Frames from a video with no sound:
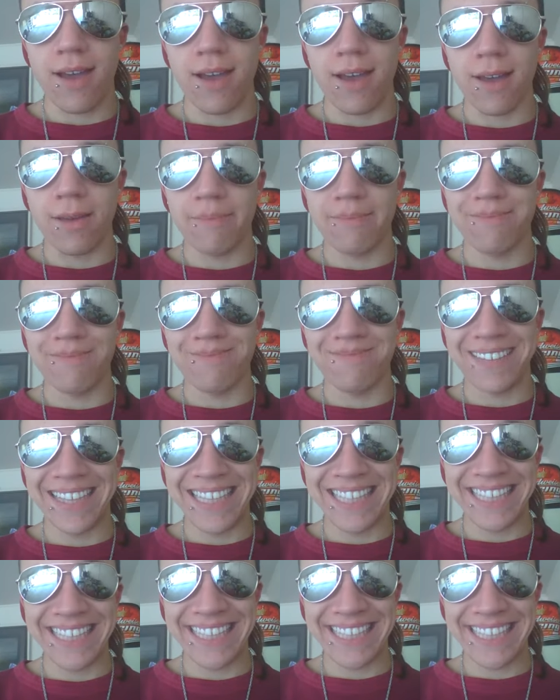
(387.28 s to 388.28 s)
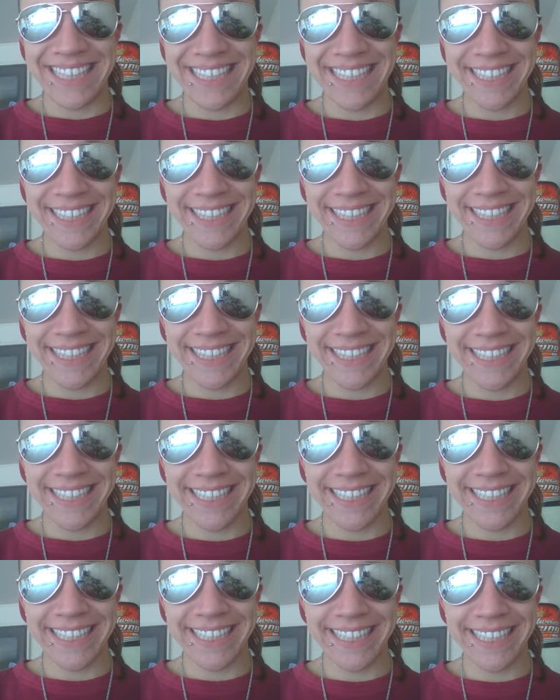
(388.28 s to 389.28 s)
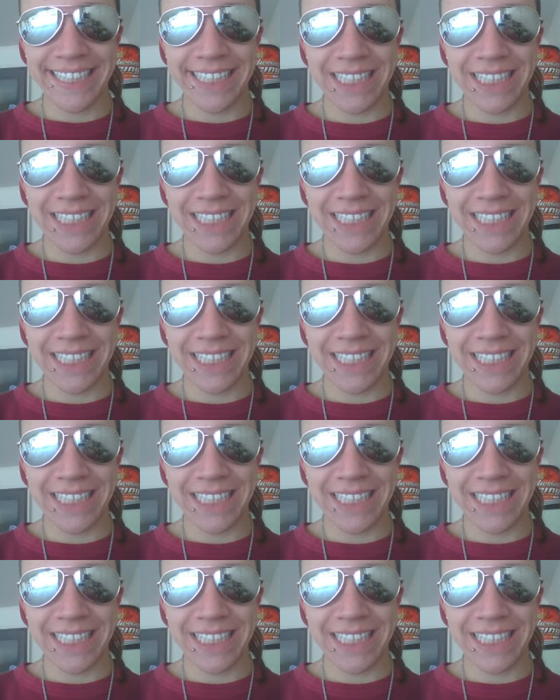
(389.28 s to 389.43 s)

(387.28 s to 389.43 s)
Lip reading: No one is speaking in this clip.